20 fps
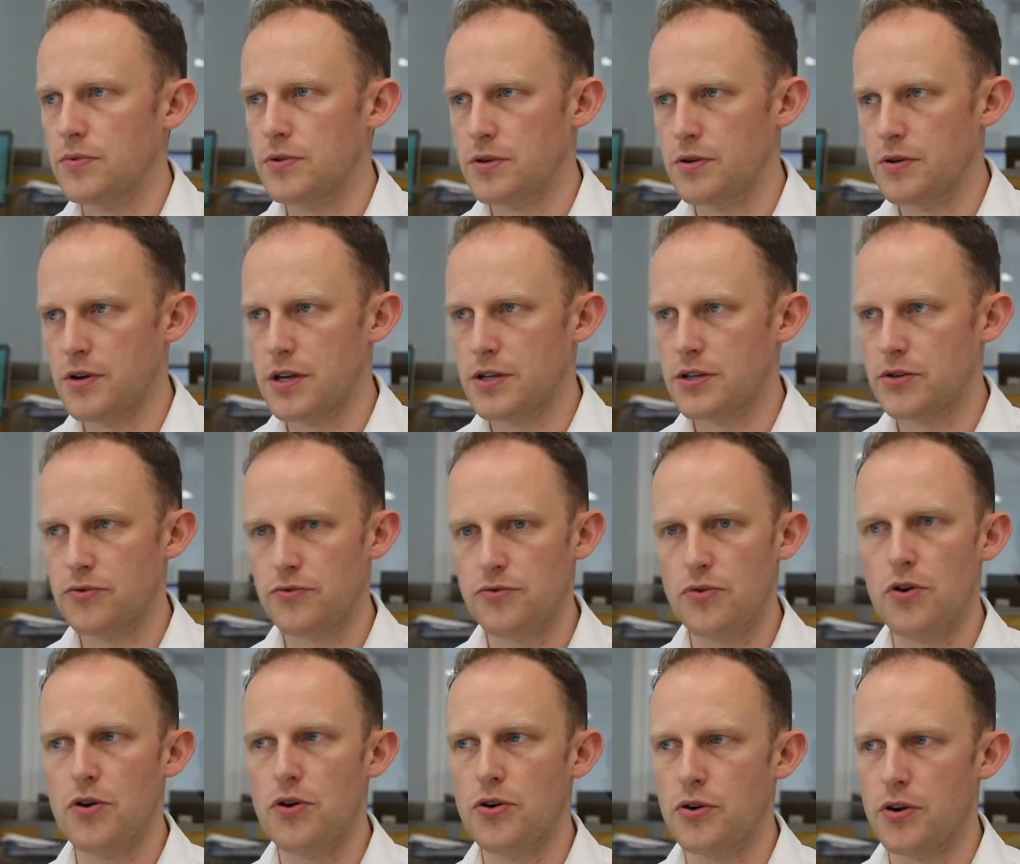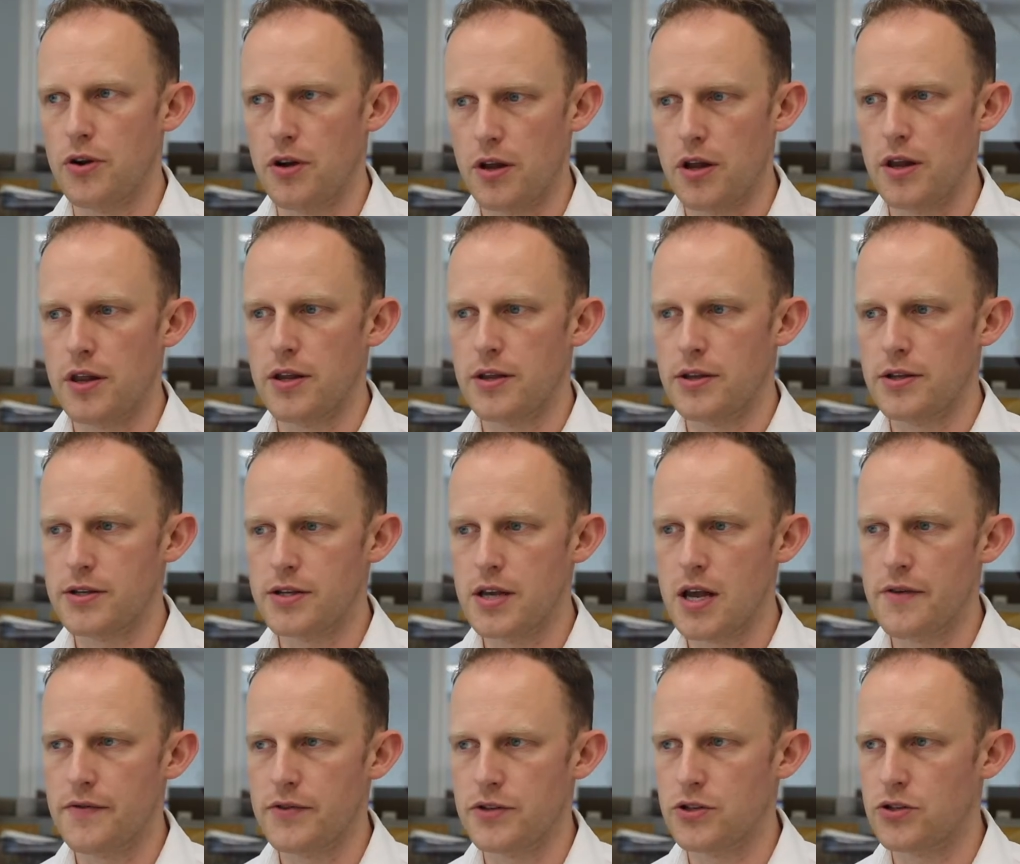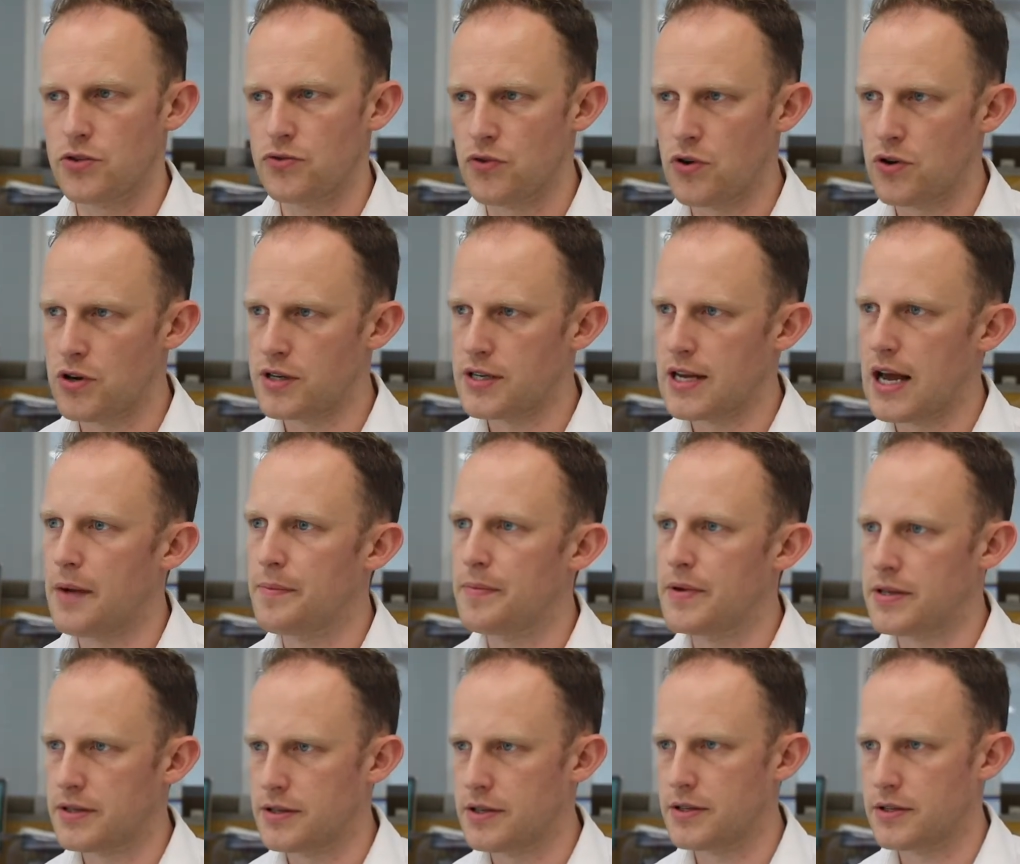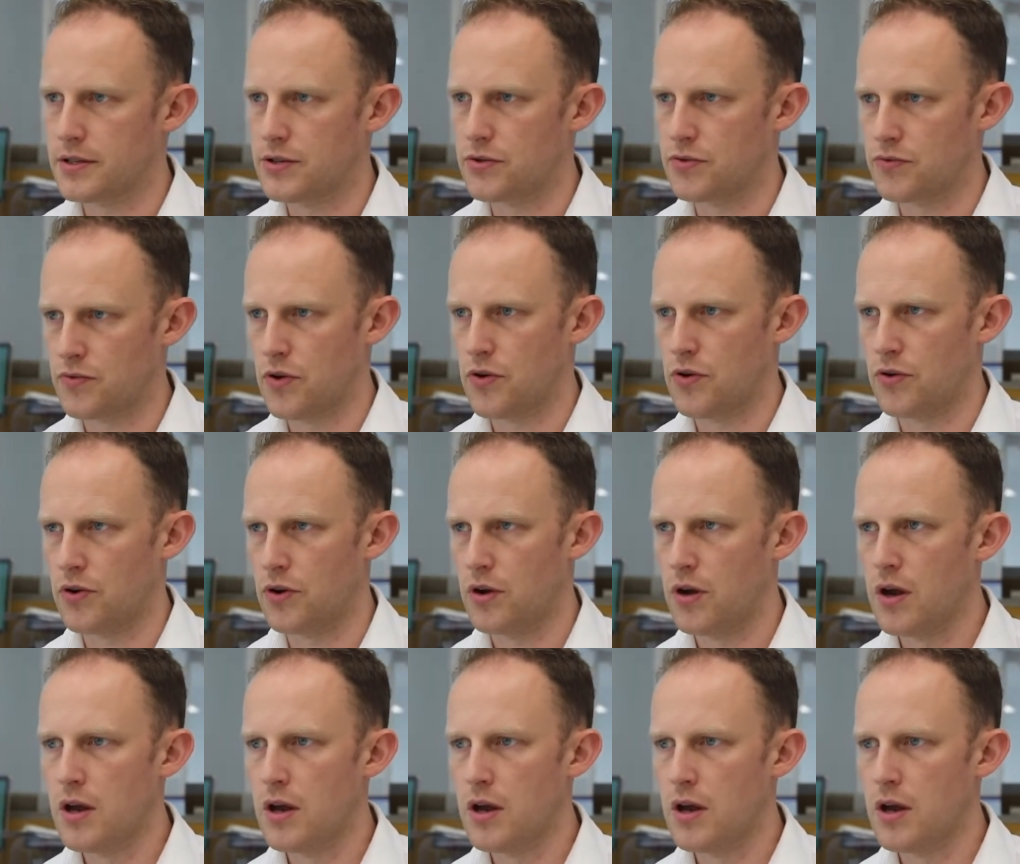So it's grown, the service has grown as our business has grown.